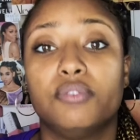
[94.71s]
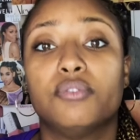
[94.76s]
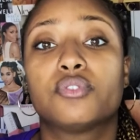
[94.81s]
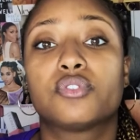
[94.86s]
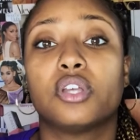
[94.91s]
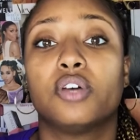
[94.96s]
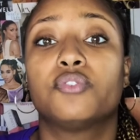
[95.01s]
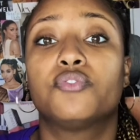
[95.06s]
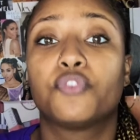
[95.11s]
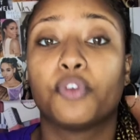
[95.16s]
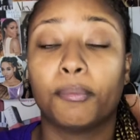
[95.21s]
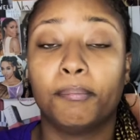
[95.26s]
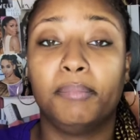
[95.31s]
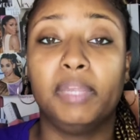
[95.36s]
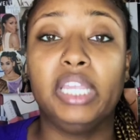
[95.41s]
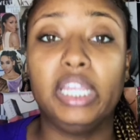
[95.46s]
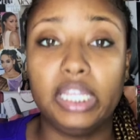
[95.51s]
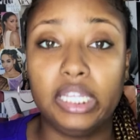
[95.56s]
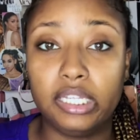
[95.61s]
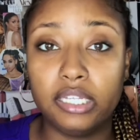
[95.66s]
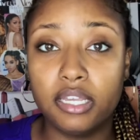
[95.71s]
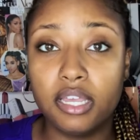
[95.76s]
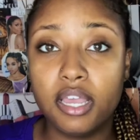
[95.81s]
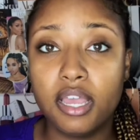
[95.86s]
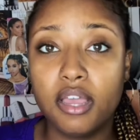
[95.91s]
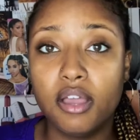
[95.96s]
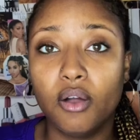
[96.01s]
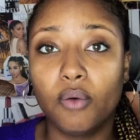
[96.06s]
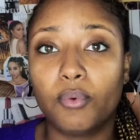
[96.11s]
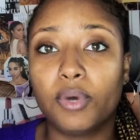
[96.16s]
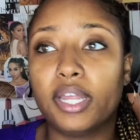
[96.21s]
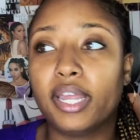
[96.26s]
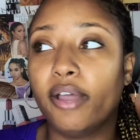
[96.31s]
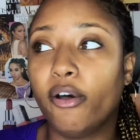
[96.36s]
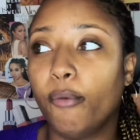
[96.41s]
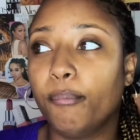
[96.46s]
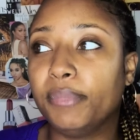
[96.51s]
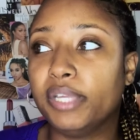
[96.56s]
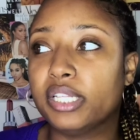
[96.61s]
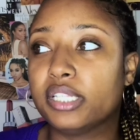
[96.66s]
So for me, what
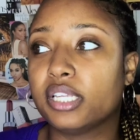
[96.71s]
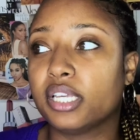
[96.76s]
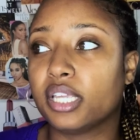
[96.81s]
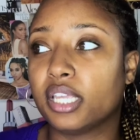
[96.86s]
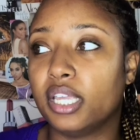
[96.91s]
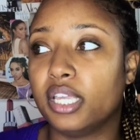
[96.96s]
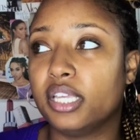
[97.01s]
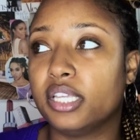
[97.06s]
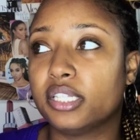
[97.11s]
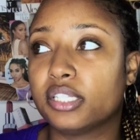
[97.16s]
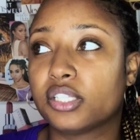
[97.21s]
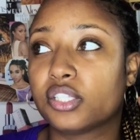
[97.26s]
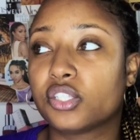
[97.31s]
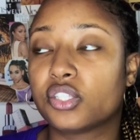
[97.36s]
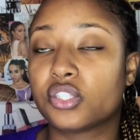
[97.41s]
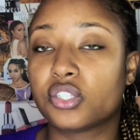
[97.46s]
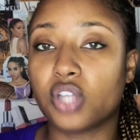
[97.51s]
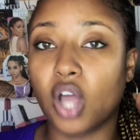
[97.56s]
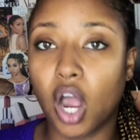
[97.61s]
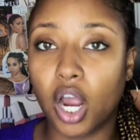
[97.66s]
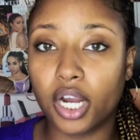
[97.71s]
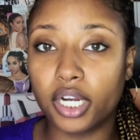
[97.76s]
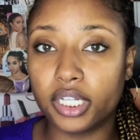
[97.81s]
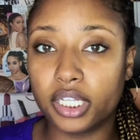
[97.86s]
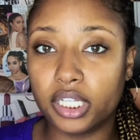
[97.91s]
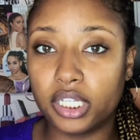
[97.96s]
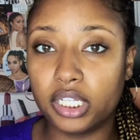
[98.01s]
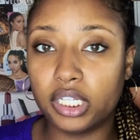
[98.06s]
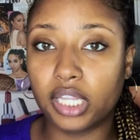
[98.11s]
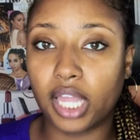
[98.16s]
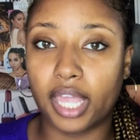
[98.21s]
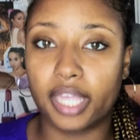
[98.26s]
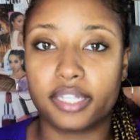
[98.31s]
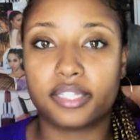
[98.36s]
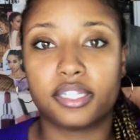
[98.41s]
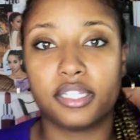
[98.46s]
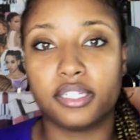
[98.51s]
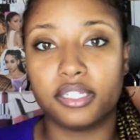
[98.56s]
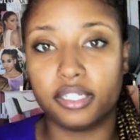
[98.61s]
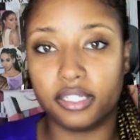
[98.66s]
helped me to get started, like
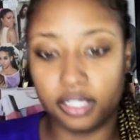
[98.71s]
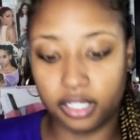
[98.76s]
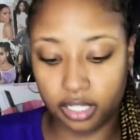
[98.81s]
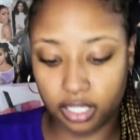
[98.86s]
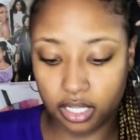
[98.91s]
to,